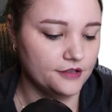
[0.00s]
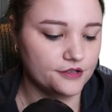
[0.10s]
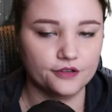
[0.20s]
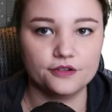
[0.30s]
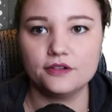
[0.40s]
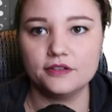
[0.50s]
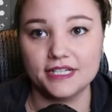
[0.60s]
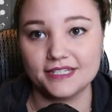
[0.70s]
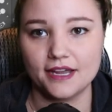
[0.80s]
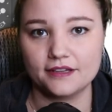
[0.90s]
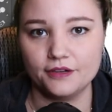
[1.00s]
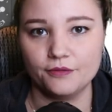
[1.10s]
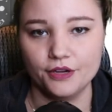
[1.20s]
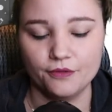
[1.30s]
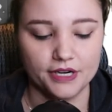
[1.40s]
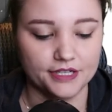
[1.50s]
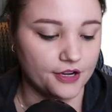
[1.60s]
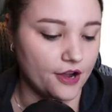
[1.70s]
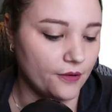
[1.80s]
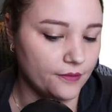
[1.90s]
circle exactly where you want it to
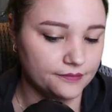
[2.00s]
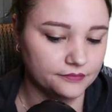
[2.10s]
go.